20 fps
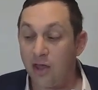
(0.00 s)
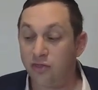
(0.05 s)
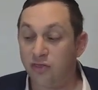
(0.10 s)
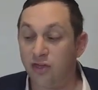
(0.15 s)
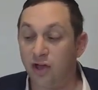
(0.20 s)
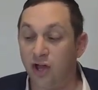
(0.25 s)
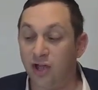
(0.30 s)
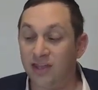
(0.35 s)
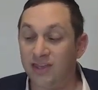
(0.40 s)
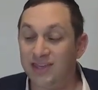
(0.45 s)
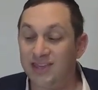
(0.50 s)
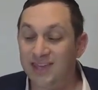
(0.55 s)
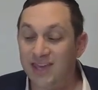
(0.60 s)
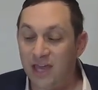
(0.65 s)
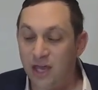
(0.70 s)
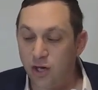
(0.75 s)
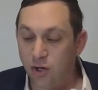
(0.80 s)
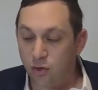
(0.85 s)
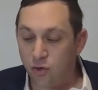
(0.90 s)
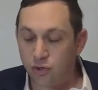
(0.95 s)
The
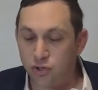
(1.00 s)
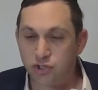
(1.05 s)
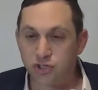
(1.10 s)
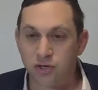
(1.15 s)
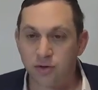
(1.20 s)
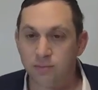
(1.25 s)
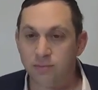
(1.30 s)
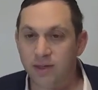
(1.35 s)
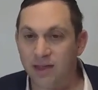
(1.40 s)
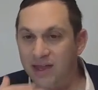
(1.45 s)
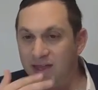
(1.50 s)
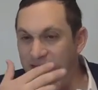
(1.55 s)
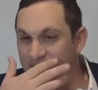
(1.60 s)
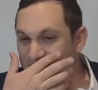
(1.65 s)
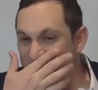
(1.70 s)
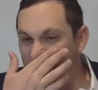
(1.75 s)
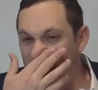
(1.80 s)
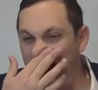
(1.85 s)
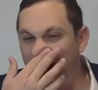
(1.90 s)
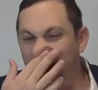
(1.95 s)
yush
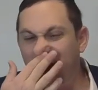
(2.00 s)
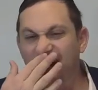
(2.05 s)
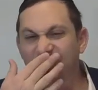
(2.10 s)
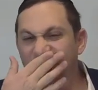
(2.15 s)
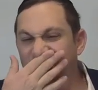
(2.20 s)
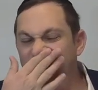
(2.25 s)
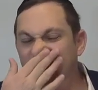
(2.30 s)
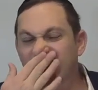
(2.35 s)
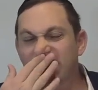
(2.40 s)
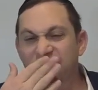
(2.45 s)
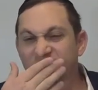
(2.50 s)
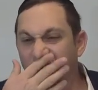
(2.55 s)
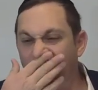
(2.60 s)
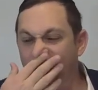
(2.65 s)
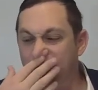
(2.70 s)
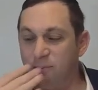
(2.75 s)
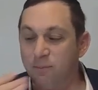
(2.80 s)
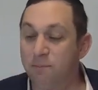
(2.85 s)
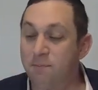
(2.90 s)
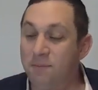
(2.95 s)
means that I'm just giving
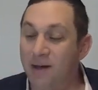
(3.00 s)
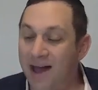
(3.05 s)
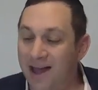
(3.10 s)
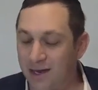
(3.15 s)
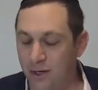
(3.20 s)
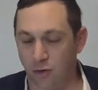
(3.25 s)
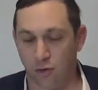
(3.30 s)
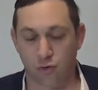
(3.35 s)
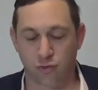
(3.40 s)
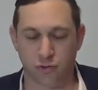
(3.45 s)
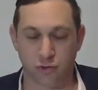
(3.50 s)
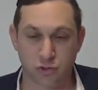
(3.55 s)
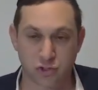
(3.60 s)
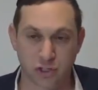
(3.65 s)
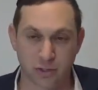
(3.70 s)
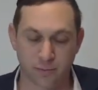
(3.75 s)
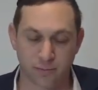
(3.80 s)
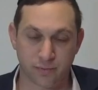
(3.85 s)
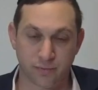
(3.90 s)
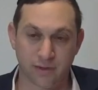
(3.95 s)
up my
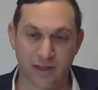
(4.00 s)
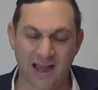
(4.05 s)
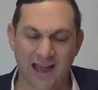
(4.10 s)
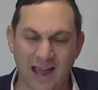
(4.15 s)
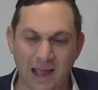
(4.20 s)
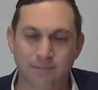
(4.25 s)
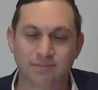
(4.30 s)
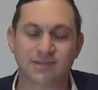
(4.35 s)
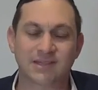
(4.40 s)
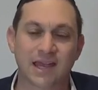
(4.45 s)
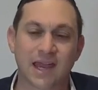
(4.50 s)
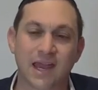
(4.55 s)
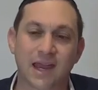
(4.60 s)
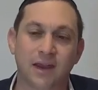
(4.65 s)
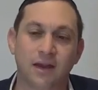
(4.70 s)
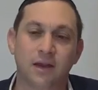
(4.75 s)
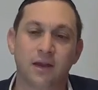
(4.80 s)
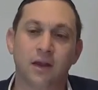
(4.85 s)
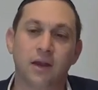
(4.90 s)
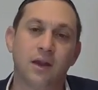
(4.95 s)
ownership. I'm
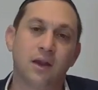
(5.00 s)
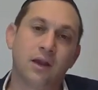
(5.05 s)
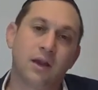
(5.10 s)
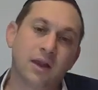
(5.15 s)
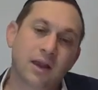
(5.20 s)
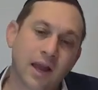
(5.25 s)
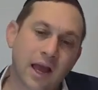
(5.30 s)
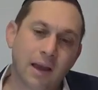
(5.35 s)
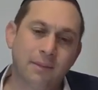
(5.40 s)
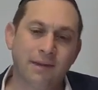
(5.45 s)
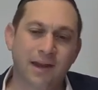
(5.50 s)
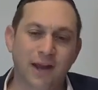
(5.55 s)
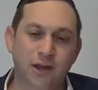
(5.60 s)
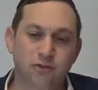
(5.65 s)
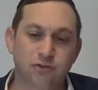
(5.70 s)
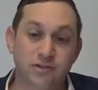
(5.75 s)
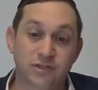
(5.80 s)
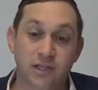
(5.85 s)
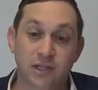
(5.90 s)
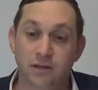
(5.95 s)
saying, I'm not
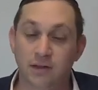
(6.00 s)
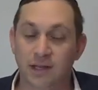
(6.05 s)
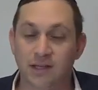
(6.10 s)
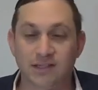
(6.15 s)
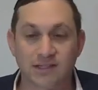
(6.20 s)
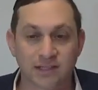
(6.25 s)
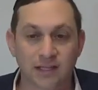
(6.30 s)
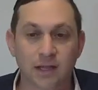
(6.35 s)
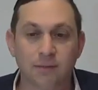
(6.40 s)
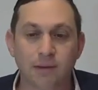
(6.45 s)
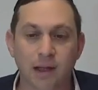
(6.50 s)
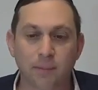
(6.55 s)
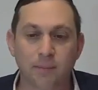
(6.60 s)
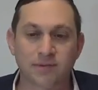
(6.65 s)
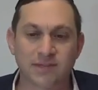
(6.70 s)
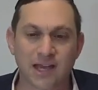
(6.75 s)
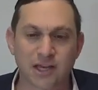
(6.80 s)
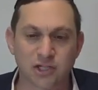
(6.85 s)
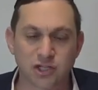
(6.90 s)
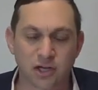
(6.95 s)
interested. It's still in my
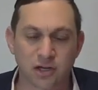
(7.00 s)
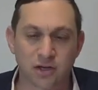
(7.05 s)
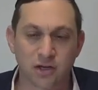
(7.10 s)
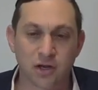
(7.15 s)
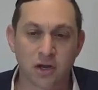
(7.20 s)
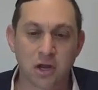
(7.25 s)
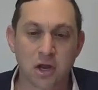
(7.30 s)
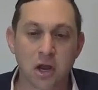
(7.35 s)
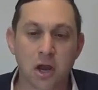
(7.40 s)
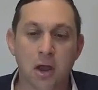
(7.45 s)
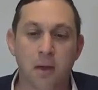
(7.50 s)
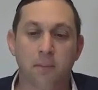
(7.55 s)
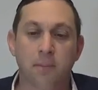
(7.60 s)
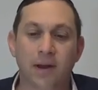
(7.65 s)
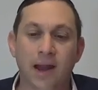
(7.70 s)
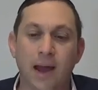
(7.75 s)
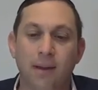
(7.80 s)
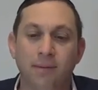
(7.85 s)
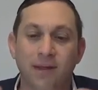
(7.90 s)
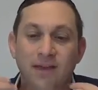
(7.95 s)
possession,
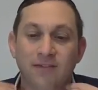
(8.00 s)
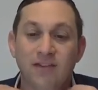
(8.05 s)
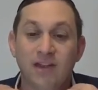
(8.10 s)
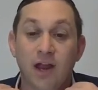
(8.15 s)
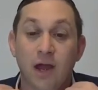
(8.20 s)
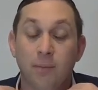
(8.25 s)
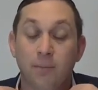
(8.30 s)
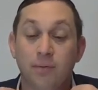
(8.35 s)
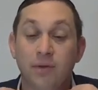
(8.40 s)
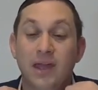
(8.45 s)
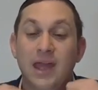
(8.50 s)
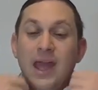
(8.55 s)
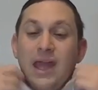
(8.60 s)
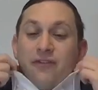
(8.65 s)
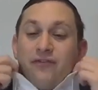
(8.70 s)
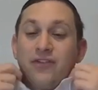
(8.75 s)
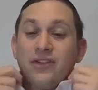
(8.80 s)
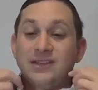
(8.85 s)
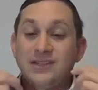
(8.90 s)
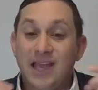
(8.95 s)
but I'm giving up.
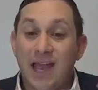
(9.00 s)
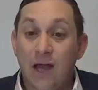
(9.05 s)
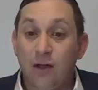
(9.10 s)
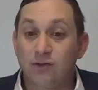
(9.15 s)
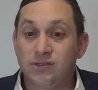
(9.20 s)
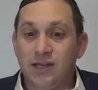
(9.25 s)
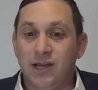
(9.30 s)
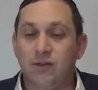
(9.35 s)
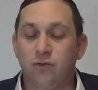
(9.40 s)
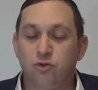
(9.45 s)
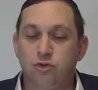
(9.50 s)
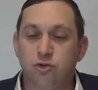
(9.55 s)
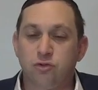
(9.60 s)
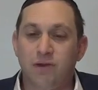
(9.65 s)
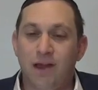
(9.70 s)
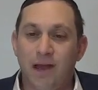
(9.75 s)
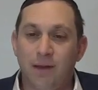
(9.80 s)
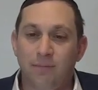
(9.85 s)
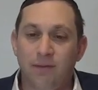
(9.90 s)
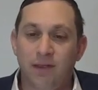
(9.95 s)
If it's outside of
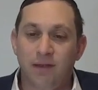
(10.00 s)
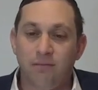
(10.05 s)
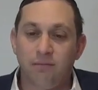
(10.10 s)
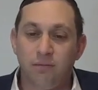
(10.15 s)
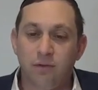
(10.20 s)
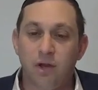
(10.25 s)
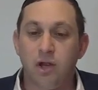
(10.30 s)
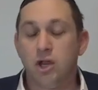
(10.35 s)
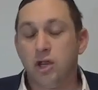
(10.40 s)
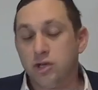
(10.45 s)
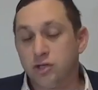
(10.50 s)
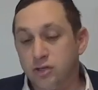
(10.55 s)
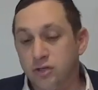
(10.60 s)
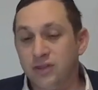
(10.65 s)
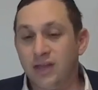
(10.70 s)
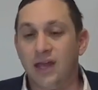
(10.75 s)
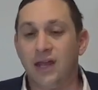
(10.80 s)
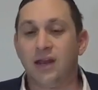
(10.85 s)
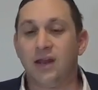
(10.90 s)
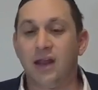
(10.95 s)
Surabim, so
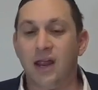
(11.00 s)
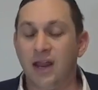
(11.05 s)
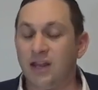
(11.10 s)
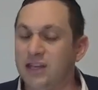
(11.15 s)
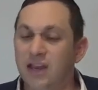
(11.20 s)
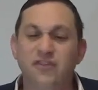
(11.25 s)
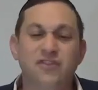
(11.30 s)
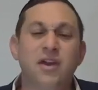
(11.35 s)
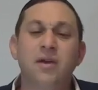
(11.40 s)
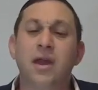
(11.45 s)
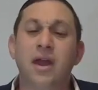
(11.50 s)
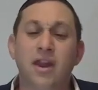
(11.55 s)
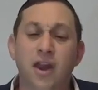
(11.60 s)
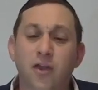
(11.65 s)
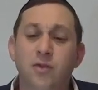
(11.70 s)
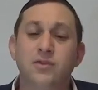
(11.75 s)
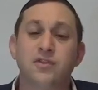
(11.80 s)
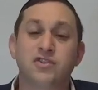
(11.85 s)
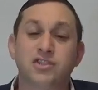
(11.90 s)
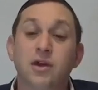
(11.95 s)
then, and if
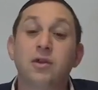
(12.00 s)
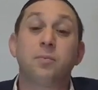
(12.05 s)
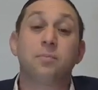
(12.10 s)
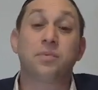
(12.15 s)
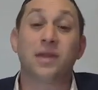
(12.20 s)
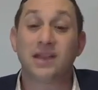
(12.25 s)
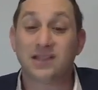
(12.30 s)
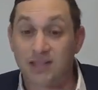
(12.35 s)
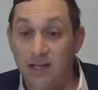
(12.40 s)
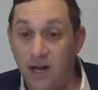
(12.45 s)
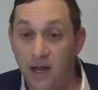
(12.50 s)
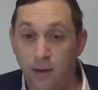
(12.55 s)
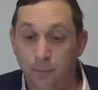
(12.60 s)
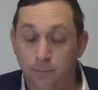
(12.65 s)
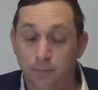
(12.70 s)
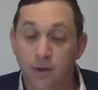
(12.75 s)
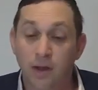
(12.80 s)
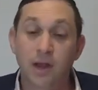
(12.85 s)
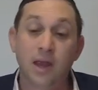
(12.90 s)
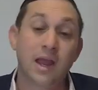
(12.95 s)
another son picks it
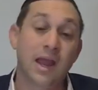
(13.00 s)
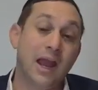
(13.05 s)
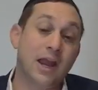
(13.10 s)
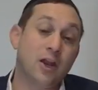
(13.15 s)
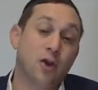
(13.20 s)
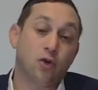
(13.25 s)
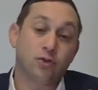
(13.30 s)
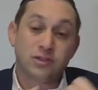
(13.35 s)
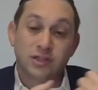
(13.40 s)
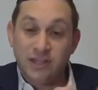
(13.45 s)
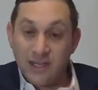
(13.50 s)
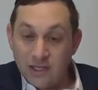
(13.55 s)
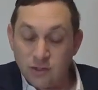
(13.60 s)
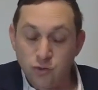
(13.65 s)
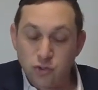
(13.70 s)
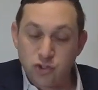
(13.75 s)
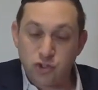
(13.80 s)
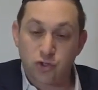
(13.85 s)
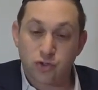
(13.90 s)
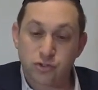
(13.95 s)
up and it goes to his
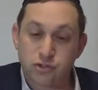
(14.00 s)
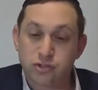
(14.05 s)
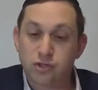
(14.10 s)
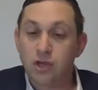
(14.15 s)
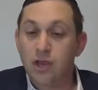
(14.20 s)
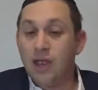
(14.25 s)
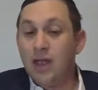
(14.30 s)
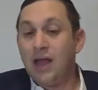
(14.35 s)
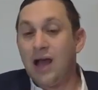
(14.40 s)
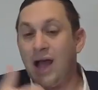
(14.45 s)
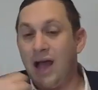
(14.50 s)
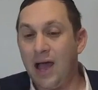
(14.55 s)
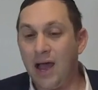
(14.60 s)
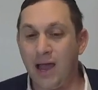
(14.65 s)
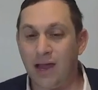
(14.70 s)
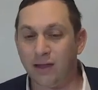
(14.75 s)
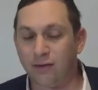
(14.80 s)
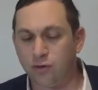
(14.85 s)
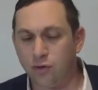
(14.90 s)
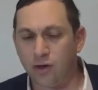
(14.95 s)
rishus,
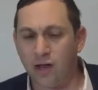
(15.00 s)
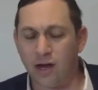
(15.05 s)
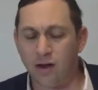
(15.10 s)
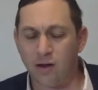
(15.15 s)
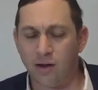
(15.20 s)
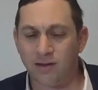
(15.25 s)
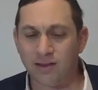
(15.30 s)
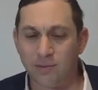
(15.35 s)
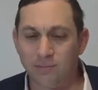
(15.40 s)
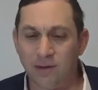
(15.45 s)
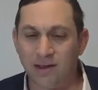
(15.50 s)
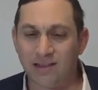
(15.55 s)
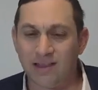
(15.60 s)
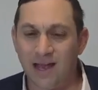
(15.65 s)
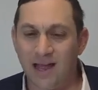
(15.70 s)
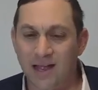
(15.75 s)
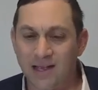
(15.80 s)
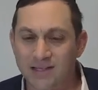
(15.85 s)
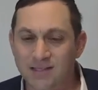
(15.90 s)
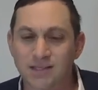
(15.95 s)
I took out my
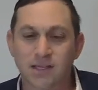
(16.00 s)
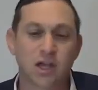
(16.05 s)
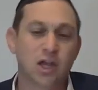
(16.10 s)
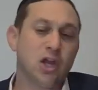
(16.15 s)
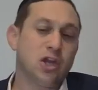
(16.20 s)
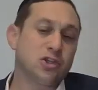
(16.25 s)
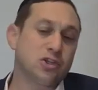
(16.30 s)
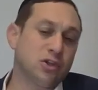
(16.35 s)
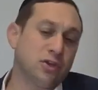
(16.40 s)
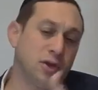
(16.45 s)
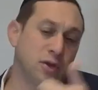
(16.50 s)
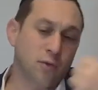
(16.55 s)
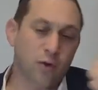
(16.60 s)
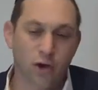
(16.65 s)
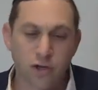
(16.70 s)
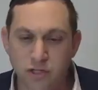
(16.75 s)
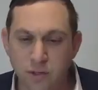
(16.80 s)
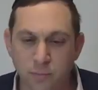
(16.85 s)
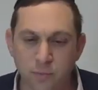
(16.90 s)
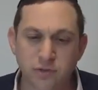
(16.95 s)
das, so the
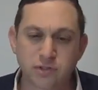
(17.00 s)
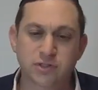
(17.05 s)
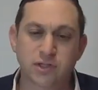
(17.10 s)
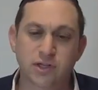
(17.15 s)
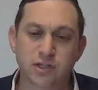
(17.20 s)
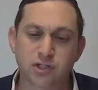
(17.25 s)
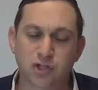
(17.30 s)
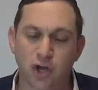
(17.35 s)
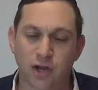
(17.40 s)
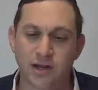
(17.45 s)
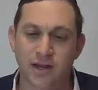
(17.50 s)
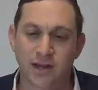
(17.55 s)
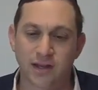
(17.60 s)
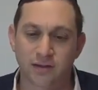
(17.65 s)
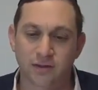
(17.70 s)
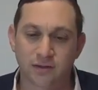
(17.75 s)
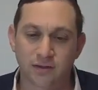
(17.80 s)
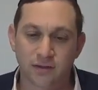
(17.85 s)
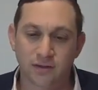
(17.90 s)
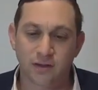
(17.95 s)
other person is coin
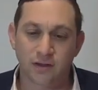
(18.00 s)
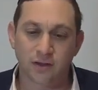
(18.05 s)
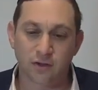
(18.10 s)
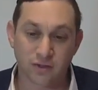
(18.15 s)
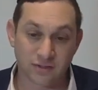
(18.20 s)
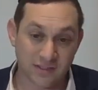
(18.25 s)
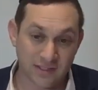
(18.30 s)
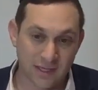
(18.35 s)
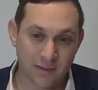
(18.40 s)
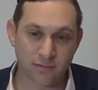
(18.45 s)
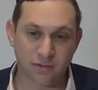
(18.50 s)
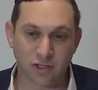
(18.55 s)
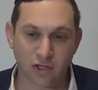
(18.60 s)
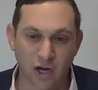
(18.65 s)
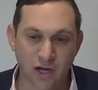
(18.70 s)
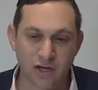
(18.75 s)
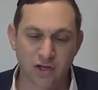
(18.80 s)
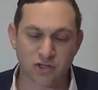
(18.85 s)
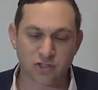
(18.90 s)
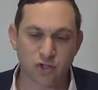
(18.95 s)
it. Because he's able to
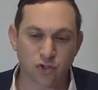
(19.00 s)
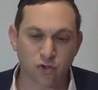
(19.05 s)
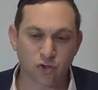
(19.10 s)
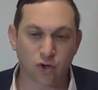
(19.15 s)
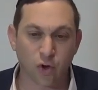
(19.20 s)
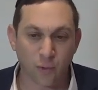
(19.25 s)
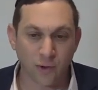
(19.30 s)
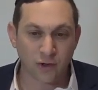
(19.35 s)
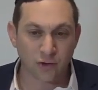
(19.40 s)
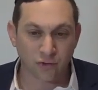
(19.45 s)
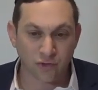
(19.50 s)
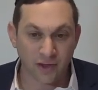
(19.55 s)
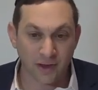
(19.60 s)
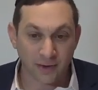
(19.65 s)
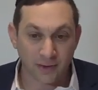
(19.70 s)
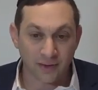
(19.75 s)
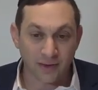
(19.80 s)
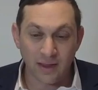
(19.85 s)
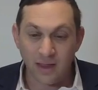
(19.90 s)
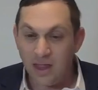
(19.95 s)
coin it because he took away your thing.